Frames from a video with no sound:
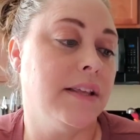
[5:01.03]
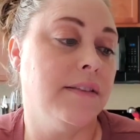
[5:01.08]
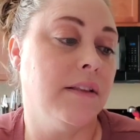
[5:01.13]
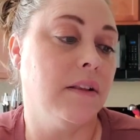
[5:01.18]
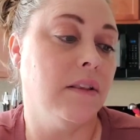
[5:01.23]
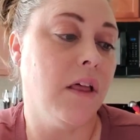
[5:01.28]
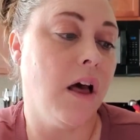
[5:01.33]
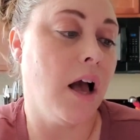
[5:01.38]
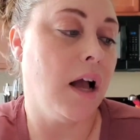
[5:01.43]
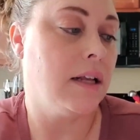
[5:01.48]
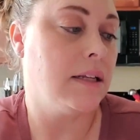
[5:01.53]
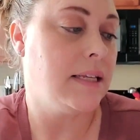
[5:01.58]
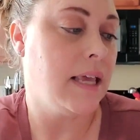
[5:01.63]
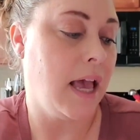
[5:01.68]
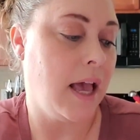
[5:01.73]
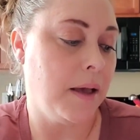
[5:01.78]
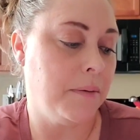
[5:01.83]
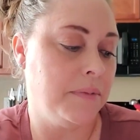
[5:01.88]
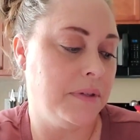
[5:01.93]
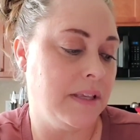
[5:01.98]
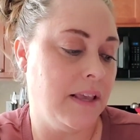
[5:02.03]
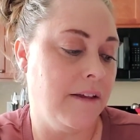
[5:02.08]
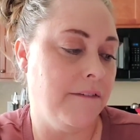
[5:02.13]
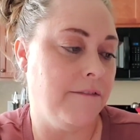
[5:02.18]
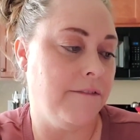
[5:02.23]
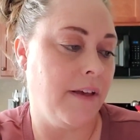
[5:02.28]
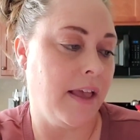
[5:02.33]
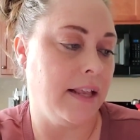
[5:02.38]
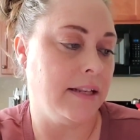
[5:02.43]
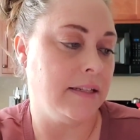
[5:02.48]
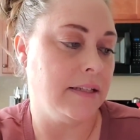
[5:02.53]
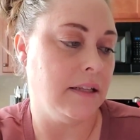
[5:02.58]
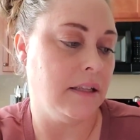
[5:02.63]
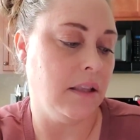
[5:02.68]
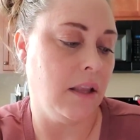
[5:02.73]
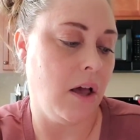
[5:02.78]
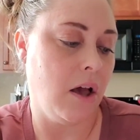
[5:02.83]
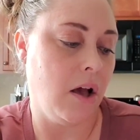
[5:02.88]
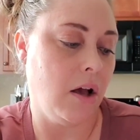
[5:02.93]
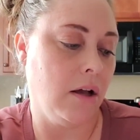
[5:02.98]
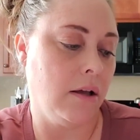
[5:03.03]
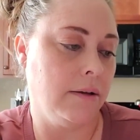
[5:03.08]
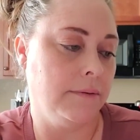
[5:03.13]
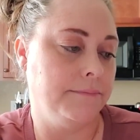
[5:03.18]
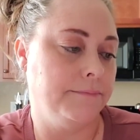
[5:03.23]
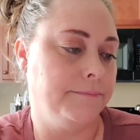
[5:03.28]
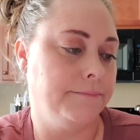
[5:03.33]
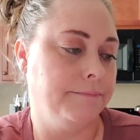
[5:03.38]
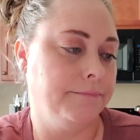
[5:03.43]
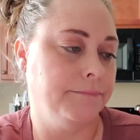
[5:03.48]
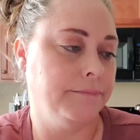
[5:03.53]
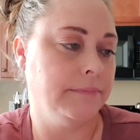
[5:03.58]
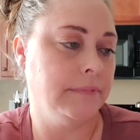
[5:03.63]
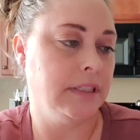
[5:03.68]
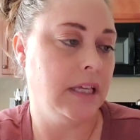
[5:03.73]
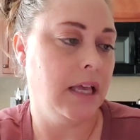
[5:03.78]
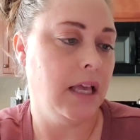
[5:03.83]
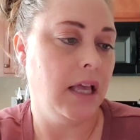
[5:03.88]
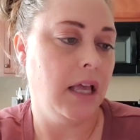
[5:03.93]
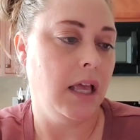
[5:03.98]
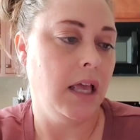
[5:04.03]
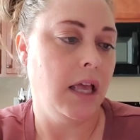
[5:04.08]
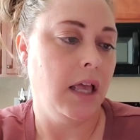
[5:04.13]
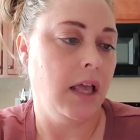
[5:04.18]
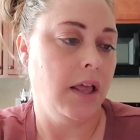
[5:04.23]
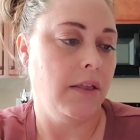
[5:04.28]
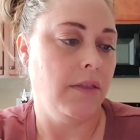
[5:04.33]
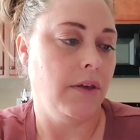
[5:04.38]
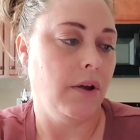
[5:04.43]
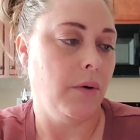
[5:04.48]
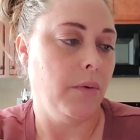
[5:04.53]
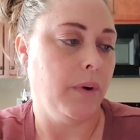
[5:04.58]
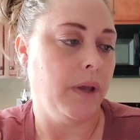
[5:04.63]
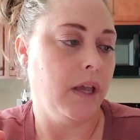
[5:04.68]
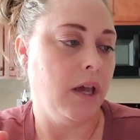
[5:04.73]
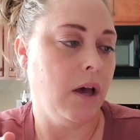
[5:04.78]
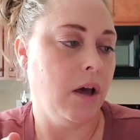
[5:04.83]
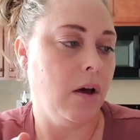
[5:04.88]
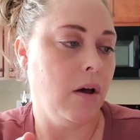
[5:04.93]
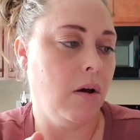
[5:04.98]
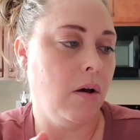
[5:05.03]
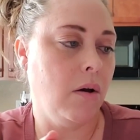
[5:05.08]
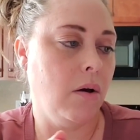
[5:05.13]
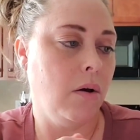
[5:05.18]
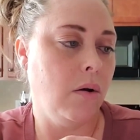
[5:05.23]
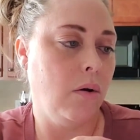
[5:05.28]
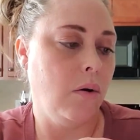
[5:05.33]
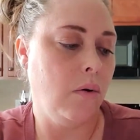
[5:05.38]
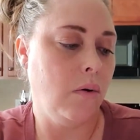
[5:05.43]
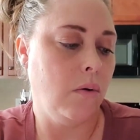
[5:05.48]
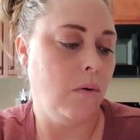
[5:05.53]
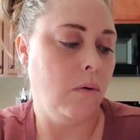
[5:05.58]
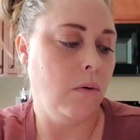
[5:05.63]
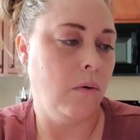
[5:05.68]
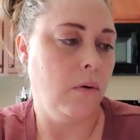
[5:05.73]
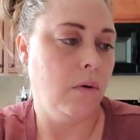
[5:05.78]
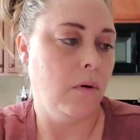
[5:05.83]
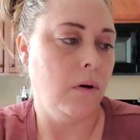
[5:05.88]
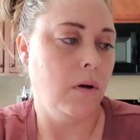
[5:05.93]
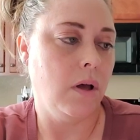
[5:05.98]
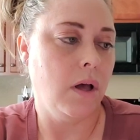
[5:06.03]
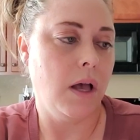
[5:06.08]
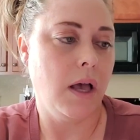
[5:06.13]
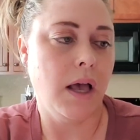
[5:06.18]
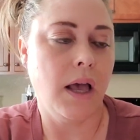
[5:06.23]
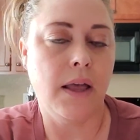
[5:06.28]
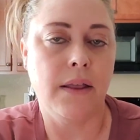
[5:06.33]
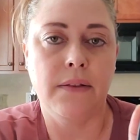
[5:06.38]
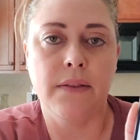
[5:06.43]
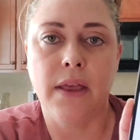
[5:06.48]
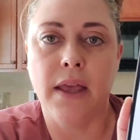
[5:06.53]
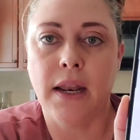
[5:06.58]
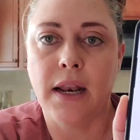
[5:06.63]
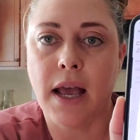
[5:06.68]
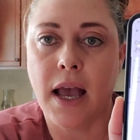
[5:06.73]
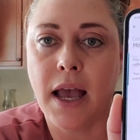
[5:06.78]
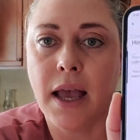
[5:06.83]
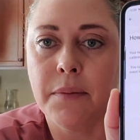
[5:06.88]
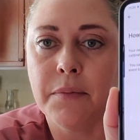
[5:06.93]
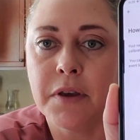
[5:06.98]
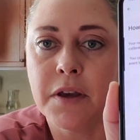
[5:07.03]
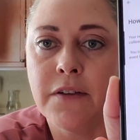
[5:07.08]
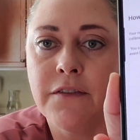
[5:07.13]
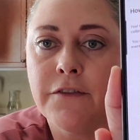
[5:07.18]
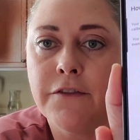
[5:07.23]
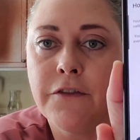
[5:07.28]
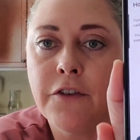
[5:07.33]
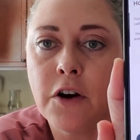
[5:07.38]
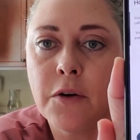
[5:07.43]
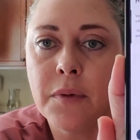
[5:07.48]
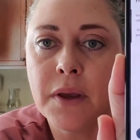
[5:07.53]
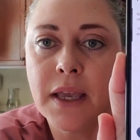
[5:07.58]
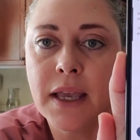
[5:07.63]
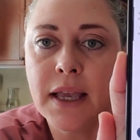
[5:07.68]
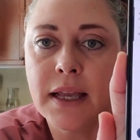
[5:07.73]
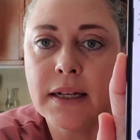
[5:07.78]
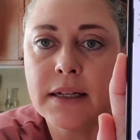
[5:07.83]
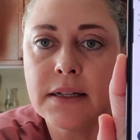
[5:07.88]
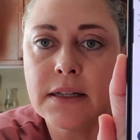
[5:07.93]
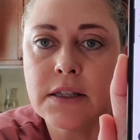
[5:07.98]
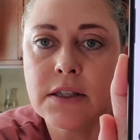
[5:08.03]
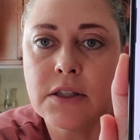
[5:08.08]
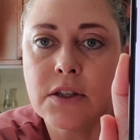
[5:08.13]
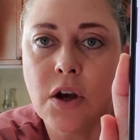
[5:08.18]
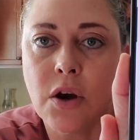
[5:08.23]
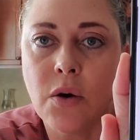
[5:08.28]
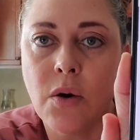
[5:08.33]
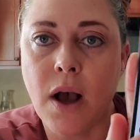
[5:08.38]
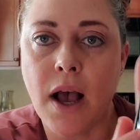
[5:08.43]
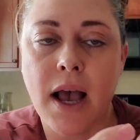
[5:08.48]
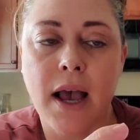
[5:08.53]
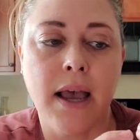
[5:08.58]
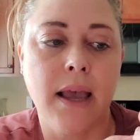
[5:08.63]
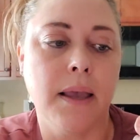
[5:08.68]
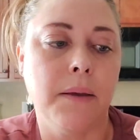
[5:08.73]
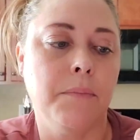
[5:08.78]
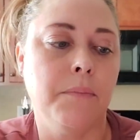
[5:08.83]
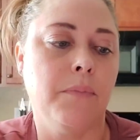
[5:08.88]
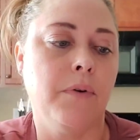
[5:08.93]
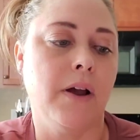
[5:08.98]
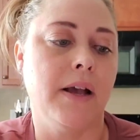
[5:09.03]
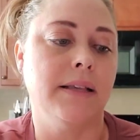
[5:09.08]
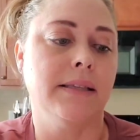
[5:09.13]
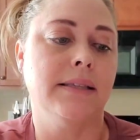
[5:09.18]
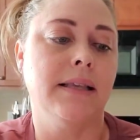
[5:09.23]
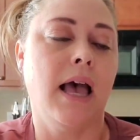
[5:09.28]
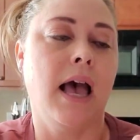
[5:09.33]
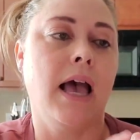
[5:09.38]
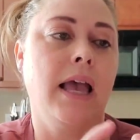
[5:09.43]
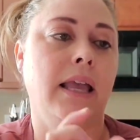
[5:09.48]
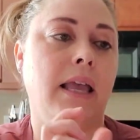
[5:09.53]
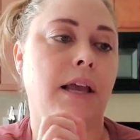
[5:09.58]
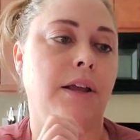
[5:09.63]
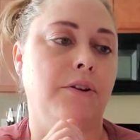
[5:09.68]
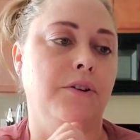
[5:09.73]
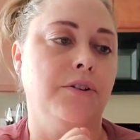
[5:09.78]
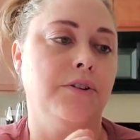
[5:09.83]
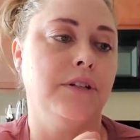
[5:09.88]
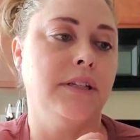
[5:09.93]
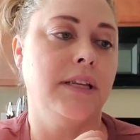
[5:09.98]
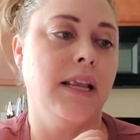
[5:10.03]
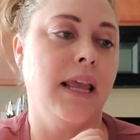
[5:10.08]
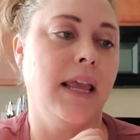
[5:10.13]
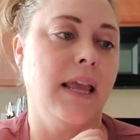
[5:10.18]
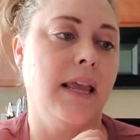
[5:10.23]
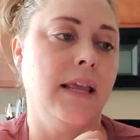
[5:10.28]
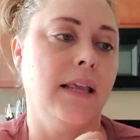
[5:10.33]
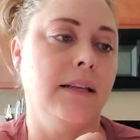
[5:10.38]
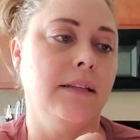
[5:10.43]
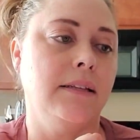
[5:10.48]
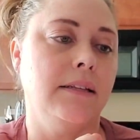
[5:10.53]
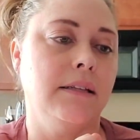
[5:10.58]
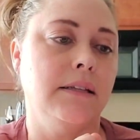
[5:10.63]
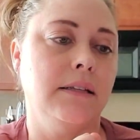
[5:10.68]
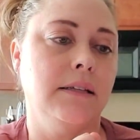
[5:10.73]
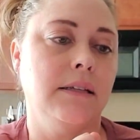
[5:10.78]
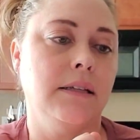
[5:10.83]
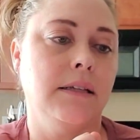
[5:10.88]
in the log tab's event log. There we go. And then I'm confirming it. So I press I understand